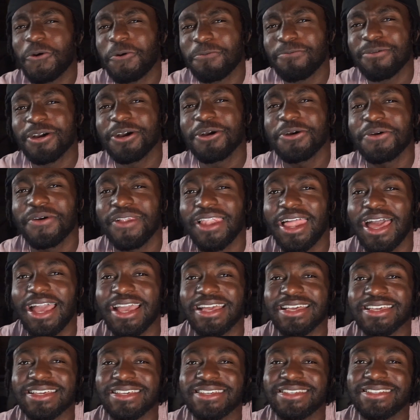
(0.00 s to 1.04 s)
bro,
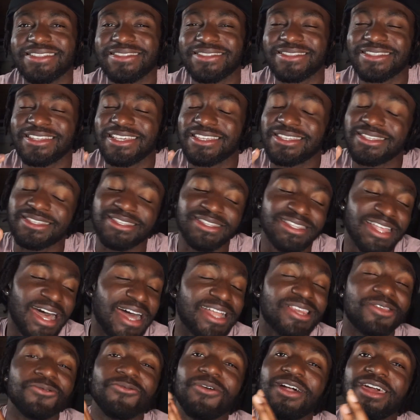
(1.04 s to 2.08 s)
like, this is
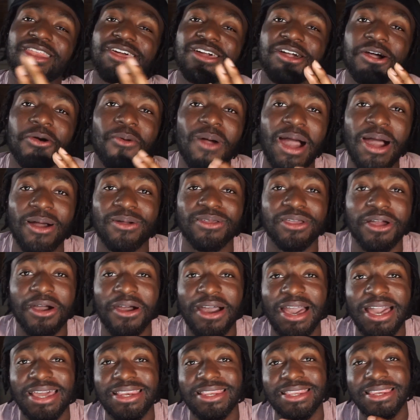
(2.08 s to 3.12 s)
not the way to go out. Y'all
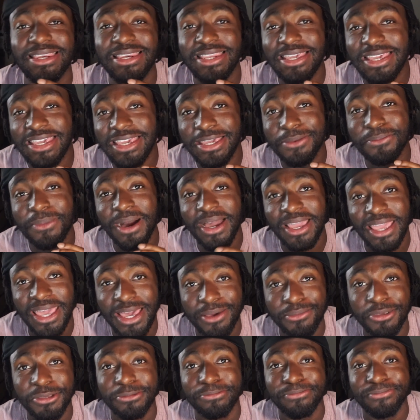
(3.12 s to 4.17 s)
had to lead
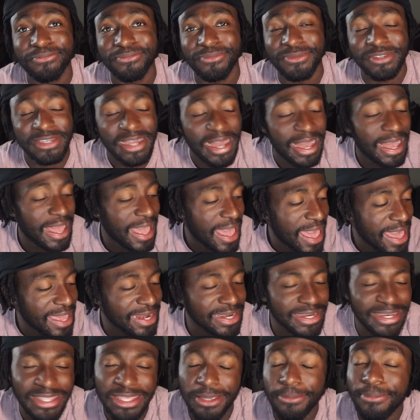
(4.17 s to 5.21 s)
Miami. Y'all had
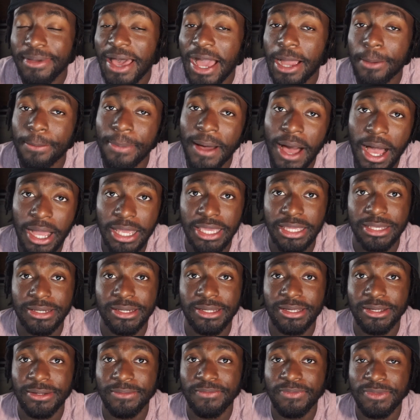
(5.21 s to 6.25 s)
it in your back pocket.
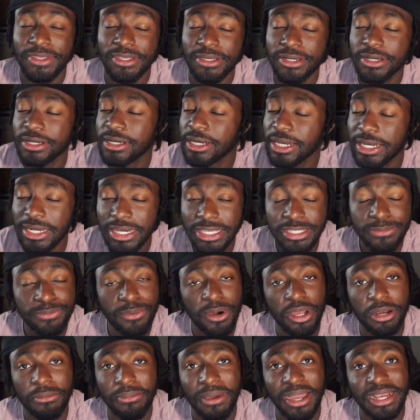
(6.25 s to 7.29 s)
Could at least
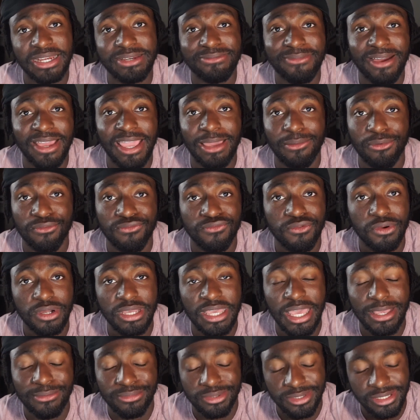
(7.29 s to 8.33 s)
brought it back to Miami for
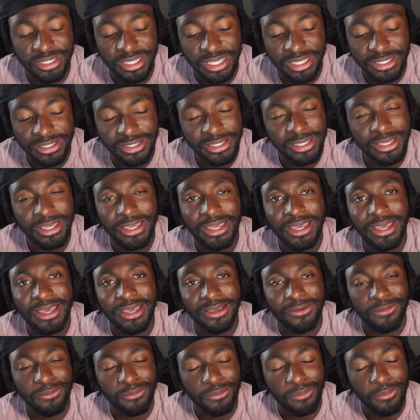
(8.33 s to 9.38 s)
game 6.
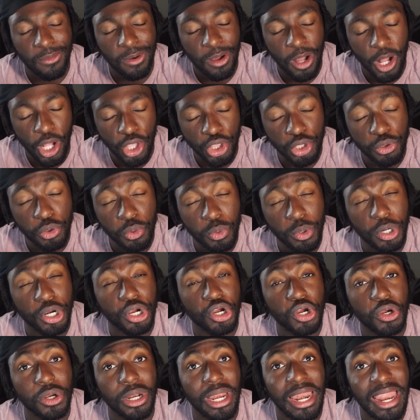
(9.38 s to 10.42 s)
Although it would have
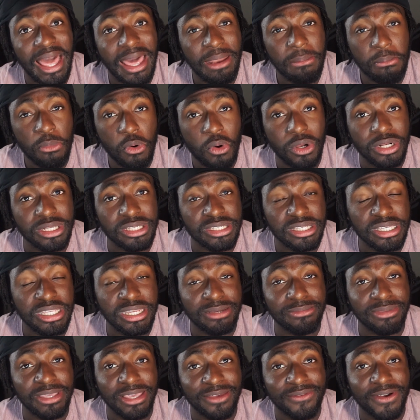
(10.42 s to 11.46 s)
hurt a lot more to see
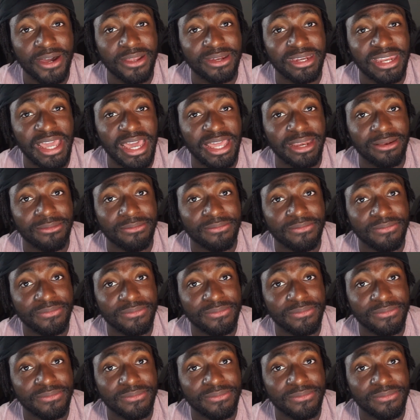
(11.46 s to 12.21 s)
them give out that